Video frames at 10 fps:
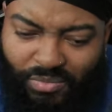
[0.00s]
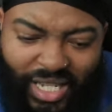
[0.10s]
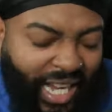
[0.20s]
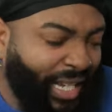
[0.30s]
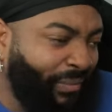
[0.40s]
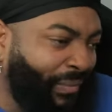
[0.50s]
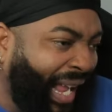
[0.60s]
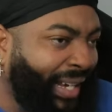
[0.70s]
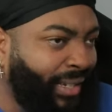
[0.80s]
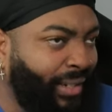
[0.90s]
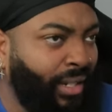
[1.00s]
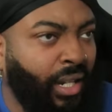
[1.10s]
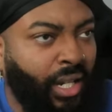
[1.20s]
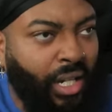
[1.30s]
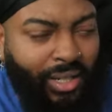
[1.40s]
came back
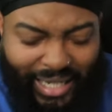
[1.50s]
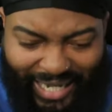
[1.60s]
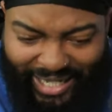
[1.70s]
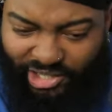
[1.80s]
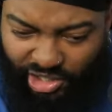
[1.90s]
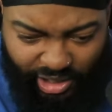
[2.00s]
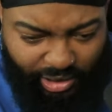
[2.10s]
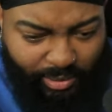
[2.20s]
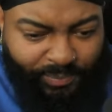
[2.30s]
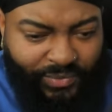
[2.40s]
last year.